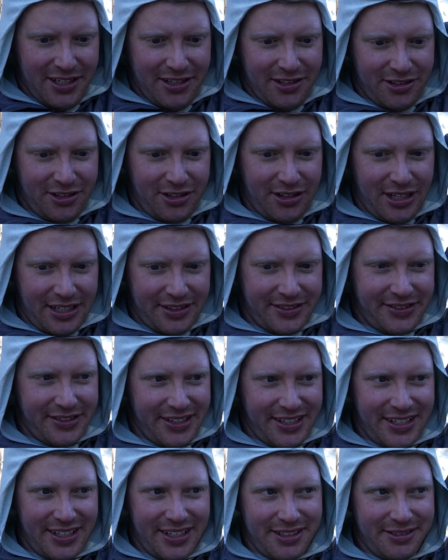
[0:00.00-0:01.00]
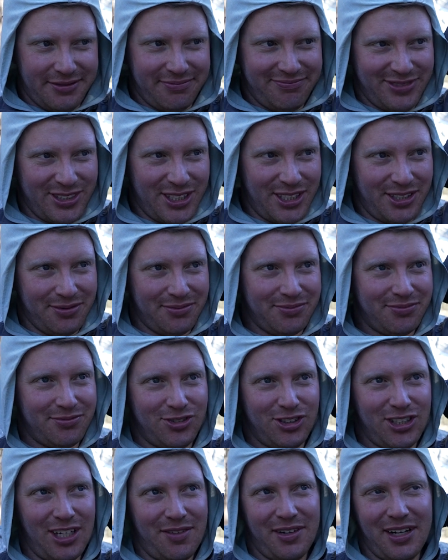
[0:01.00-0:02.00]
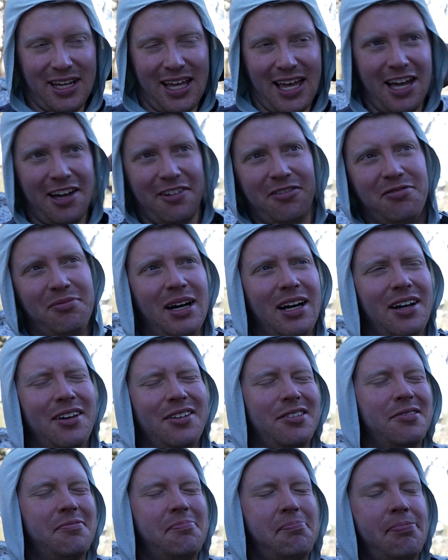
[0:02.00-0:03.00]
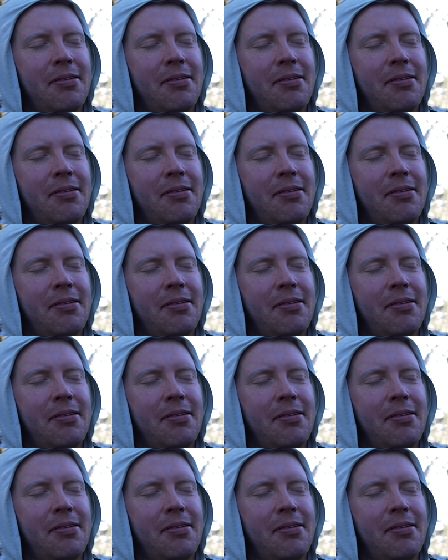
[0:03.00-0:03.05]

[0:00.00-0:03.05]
So that's 7.5 miles of